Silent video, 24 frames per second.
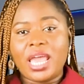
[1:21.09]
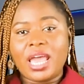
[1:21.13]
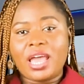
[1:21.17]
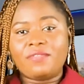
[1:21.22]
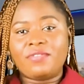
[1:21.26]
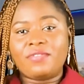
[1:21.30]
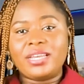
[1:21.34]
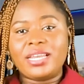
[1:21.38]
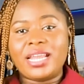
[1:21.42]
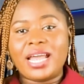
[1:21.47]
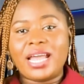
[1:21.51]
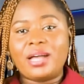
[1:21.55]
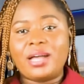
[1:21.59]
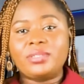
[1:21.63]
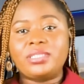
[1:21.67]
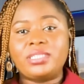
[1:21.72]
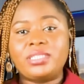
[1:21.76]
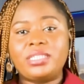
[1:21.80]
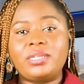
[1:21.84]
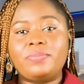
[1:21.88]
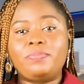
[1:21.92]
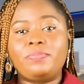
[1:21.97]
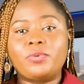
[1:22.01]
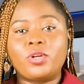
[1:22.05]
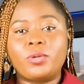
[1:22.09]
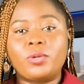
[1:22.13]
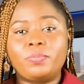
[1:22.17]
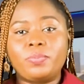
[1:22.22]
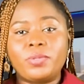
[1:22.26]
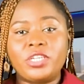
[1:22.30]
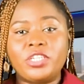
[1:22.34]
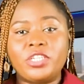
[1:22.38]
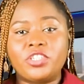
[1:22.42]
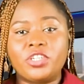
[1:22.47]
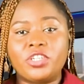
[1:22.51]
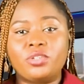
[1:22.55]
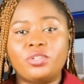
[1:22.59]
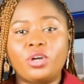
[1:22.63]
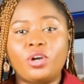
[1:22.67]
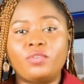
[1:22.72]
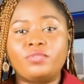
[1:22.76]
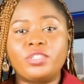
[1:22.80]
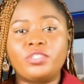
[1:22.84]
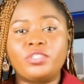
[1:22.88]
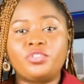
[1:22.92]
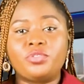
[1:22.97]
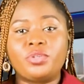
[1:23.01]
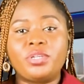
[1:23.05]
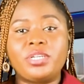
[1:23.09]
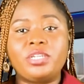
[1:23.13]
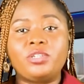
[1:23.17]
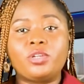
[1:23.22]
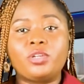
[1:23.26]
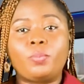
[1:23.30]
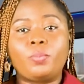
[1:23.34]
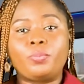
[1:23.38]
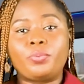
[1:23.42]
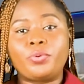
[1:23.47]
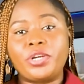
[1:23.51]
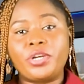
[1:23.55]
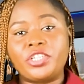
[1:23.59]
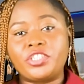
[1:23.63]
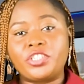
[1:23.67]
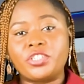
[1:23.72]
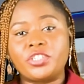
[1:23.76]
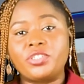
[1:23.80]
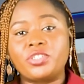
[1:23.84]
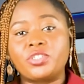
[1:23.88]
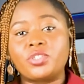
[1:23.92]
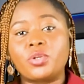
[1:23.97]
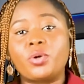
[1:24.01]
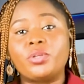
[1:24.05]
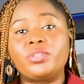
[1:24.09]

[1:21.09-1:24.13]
have announced the completion of the drilling operations